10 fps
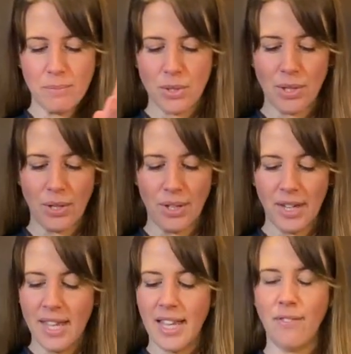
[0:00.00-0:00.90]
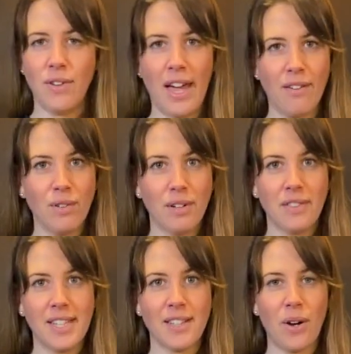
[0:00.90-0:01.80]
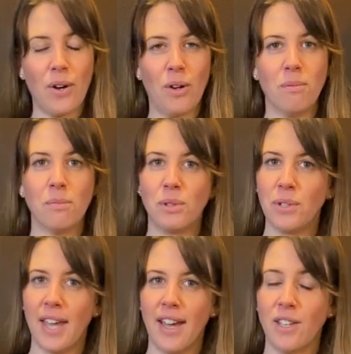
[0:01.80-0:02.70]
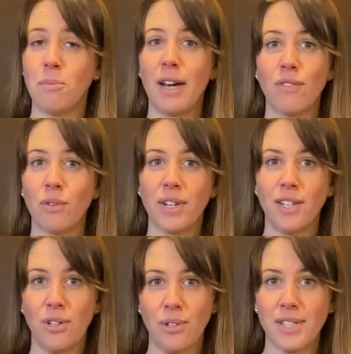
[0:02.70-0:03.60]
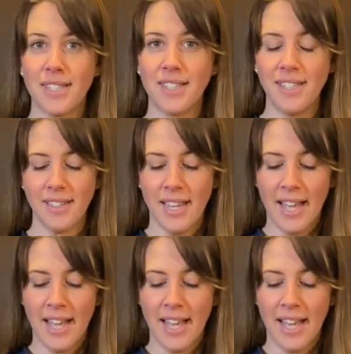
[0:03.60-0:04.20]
So if you have one of these at home, look out, you might have already noticed it.